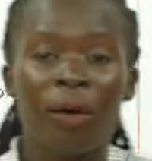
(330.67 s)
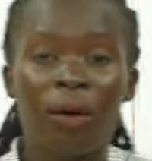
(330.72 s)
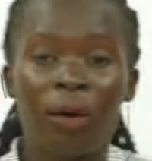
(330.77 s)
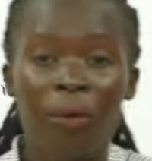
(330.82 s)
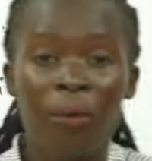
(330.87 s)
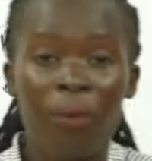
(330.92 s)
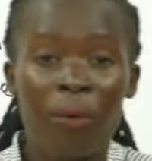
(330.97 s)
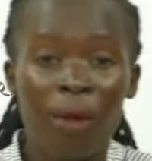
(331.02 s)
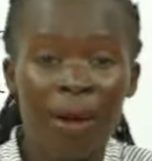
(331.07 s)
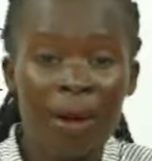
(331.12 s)

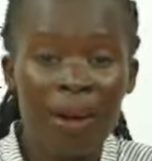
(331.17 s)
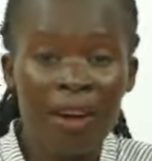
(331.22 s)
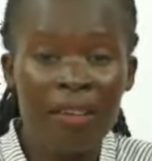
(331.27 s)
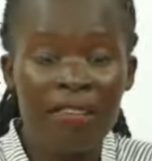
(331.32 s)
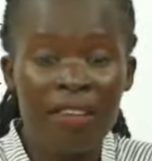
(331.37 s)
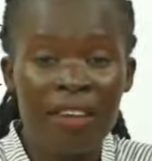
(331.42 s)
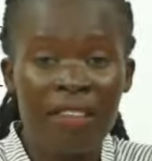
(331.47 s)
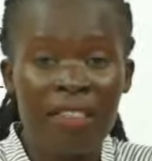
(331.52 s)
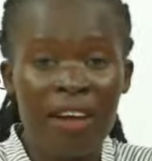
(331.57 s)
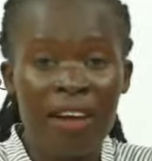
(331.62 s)

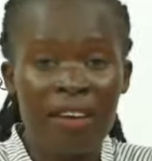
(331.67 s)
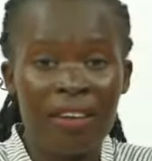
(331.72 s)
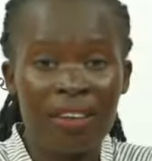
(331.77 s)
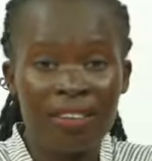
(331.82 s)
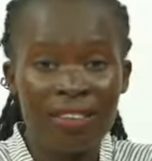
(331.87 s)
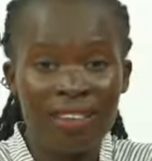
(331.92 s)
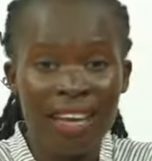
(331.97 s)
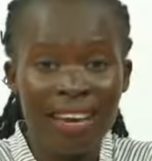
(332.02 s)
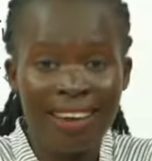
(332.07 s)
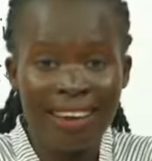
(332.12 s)
wherever there
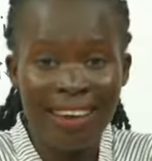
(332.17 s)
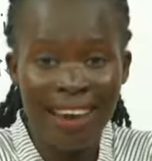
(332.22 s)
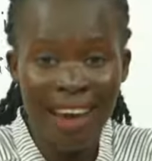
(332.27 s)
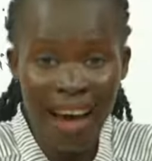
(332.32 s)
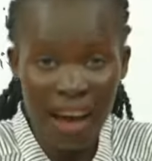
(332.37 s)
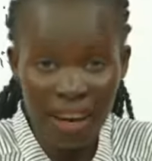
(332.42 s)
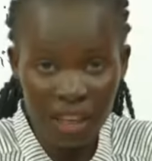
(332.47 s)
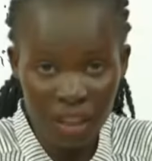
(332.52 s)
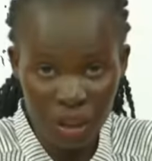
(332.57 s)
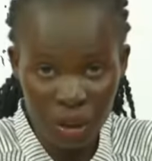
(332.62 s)
is any
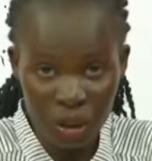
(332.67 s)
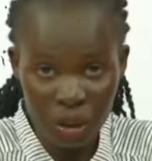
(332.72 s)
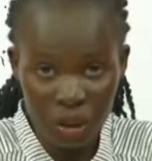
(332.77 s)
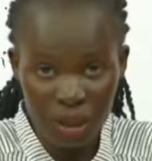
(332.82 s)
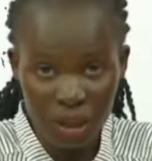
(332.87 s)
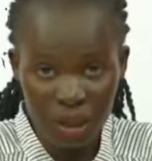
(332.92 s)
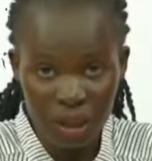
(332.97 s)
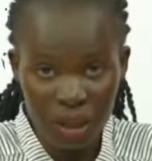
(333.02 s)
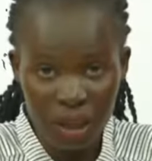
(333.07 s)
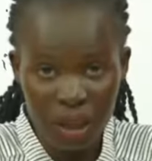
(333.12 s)
action,
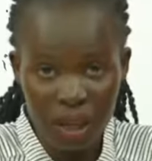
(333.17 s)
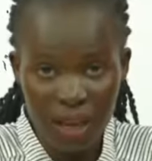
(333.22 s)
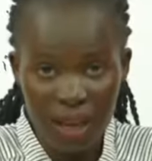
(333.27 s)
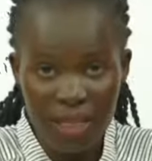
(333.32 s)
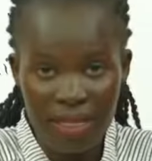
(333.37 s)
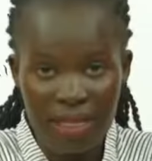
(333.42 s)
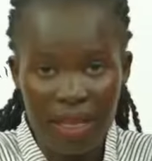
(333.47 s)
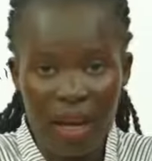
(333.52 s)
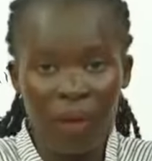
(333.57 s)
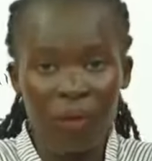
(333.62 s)

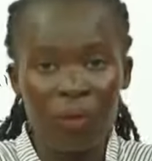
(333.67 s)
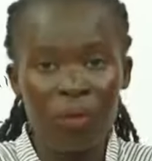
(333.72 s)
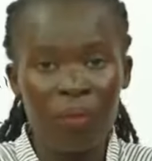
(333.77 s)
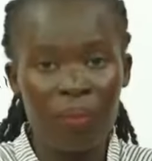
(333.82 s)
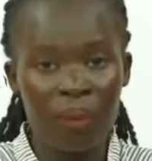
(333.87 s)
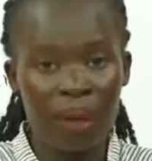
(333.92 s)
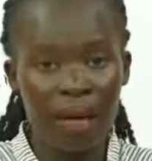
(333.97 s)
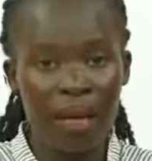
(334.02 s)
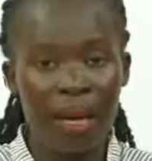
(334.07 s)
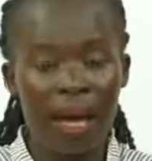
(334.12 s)
there will
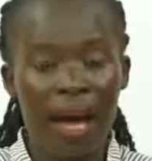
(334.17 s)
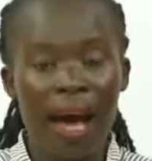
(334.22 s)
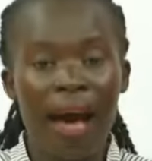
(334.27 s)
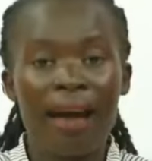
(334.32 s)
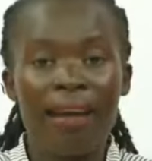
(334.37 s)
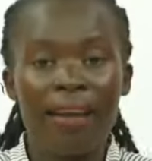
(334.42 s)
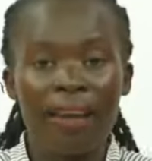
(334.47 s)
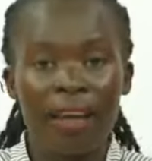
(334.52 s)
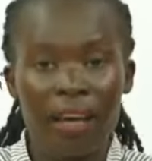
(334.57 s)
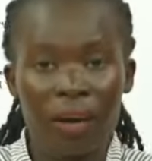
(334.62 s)
be
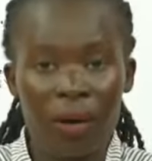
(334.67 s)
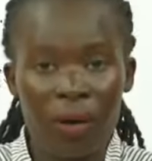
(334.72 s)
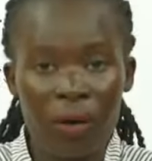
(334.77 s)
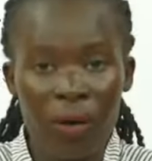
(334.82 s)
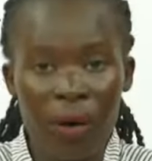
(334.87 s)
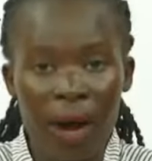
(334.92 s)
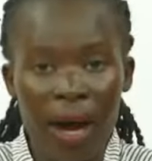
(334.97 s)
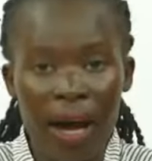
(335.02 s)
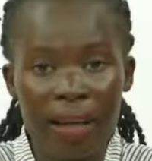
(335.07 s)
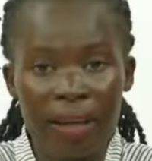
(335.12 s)
an
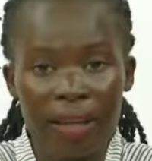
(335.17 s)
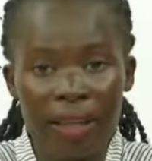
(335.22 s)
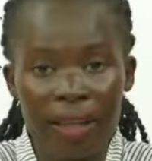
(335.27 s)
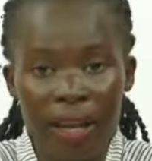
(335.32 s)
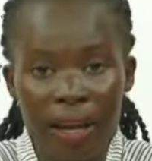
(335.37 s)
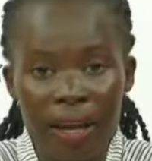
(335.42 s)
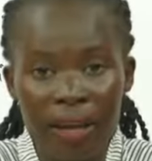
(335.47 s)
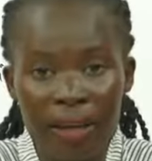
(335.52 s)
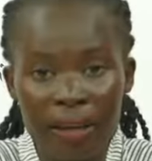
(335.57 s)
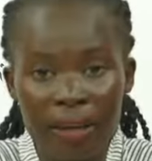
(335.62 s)
equal and
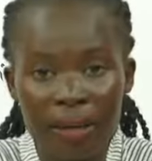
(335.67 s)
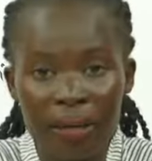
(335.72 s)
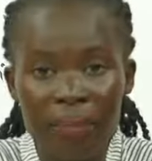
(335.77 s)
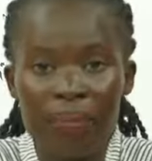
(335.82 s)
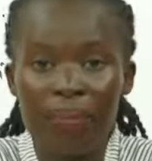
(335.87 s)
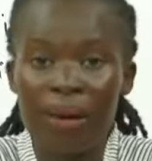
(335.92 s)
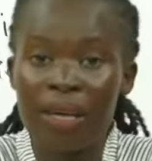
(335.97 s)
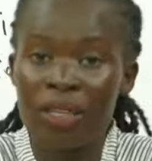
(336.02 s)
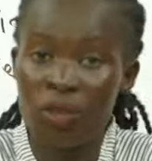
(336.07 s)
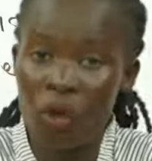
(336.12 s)
then
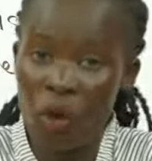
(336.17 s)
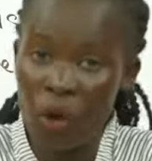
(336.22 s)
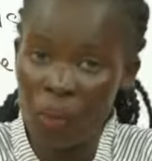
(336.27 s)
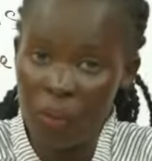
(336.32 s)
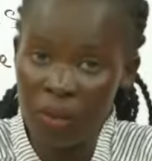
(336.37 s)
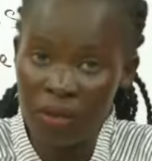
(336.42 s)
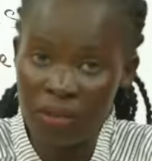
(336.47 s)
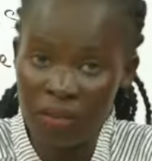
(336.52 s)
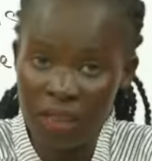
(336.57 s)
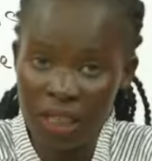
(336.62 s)
but
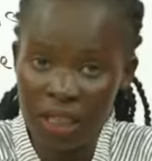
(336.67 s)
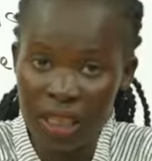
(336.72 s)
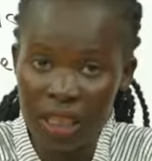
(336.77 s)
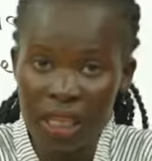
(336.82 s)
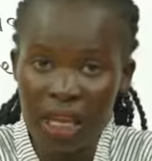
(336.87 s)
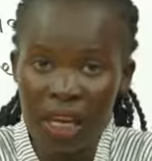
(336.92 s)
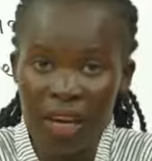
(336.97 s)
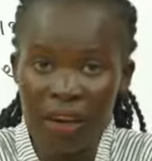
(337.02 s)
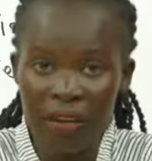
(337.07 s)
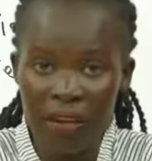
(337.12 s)
opposite
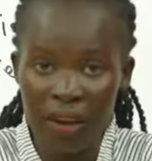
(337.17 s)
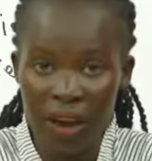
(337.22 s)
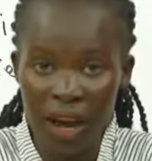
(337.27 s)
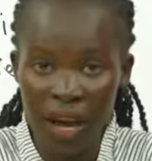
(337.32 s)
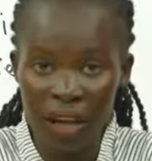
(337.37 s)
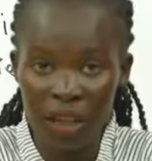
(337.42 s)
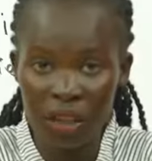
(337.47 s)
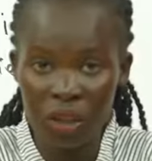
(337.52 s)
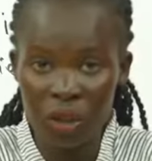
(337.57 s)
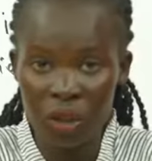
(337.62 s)

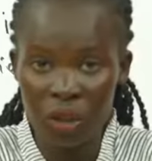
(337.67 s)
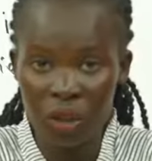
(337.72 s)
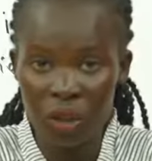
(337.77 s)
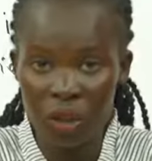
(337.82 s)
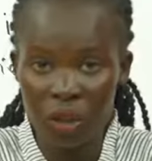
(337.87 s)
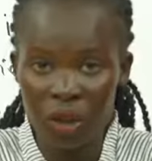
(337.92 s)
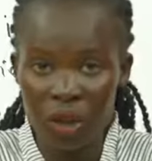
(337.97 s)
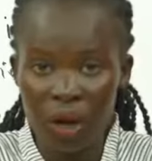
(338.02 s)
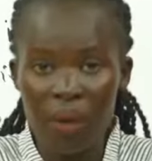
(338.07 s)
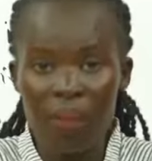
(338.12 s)
reaction.
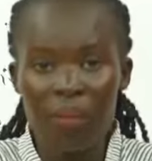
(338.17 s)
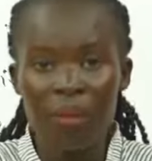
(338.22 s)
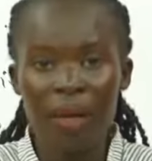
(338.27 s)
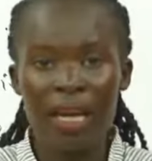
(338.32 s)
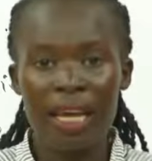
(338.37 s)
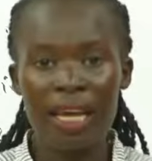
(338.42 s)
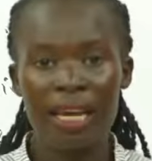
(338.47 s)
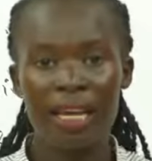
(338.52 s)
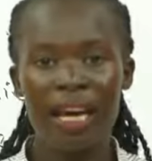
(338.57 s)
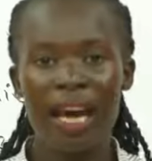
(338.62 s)

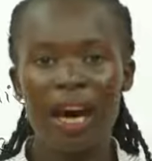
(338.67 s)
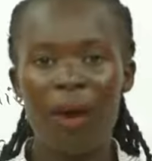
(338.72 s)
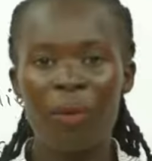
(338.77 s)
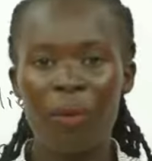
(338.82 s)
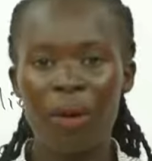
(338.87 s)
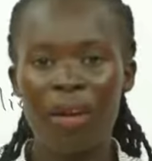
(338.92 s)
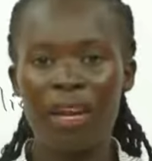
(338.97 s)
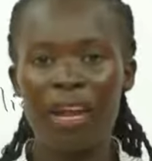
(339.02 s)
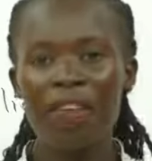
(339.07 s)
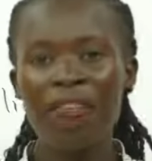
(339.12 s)
Meaning,
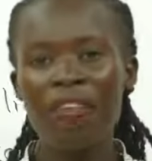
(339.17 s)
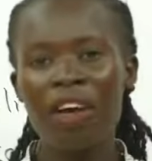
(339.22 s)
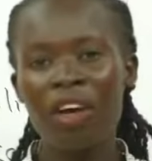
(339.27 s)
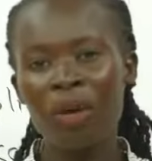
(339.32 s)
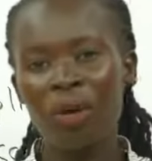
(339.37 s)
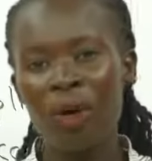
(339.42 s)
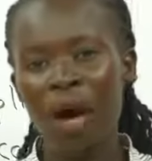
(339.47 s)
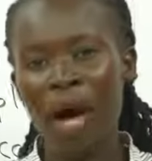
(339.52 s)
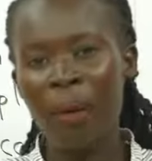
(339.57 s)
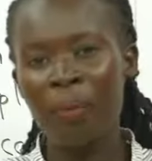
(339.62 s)
whenever
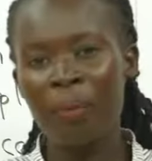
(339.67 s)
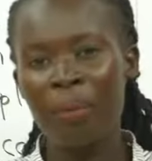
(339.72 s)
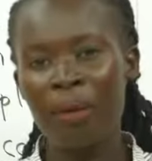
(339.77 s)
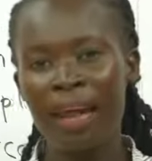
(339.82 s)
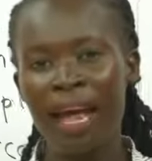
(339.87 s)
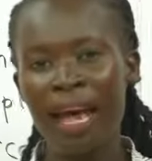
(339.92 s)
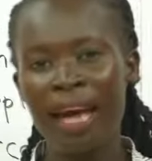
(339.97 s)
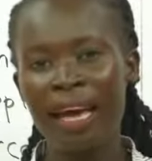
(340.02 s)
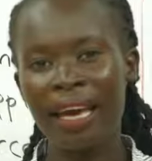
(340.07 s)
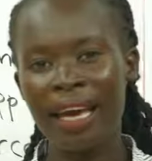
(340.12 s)
you
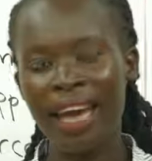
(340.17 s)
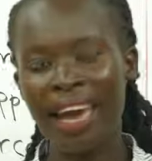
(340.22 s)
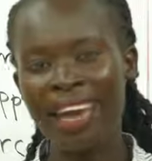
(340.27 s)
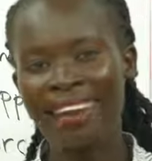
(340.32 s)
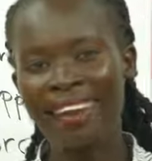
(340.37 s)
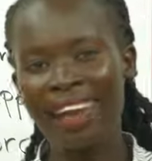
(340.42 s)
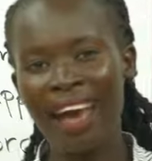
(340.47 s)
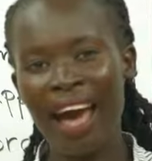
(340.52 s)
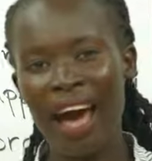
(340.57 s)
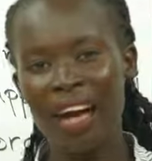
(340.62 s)
apply
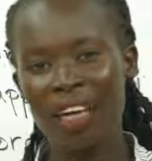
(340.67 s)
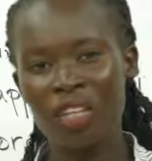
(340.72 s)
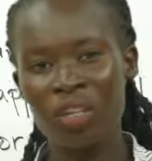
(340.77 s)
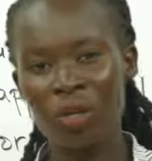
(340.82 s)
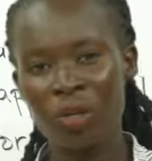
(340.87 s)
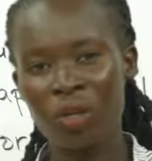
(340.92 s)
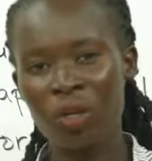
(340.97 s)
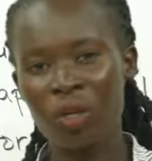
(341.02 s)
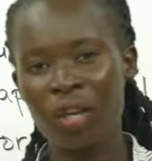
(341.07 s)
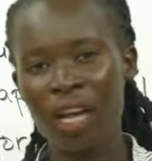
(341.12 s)
any
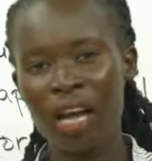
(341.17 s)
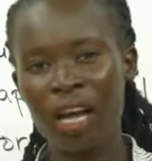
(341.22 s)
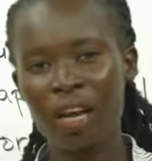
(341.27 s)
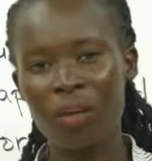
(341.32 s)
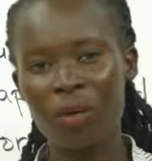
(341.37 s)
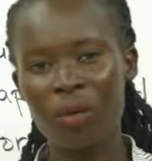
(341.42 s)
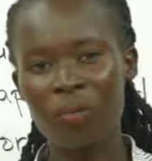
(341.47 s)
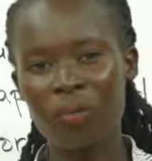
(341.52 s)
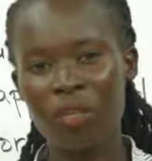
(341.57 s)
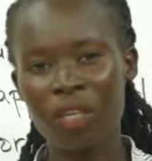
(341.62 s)
action on an
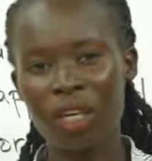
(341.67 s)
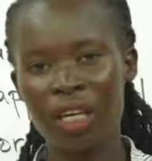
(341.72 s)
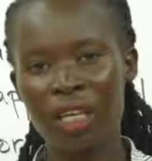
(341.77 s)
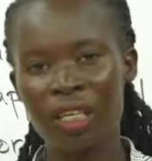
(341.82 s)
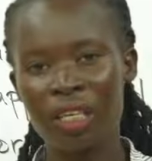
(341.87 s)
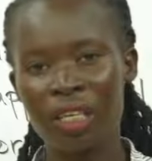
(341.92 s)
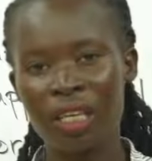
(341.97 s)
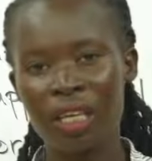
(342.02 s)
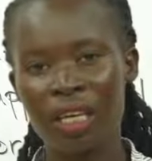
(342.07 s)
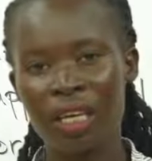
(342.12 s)
object,